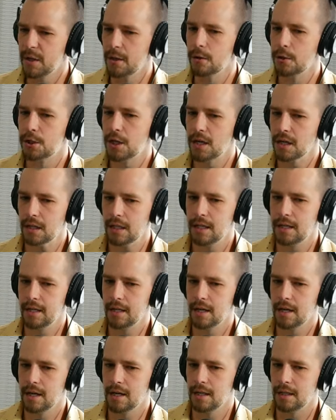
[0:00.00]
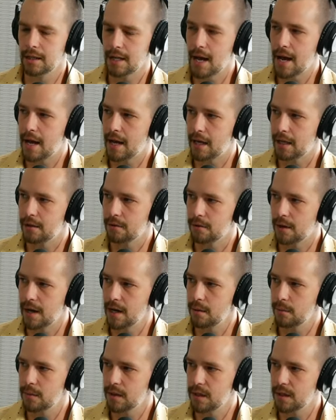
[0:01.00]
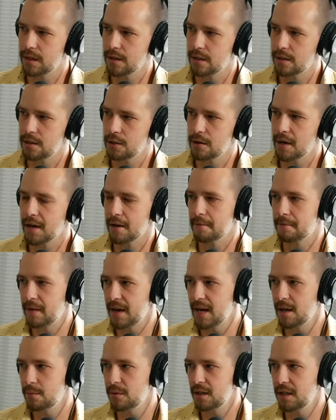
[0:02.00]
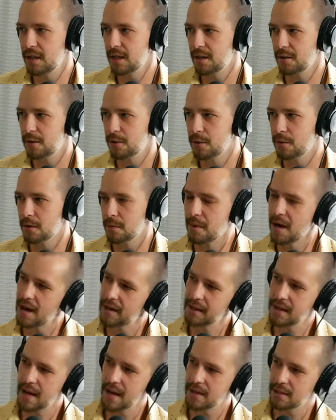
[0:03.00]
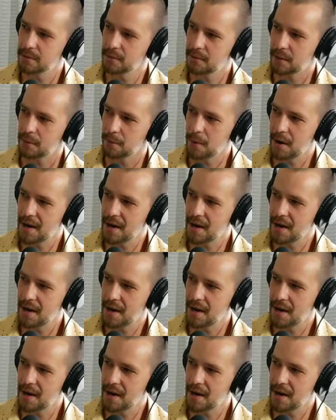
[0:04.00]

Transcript: but you're juggling a lot, right? Because you got a family and you're doing a podcast with your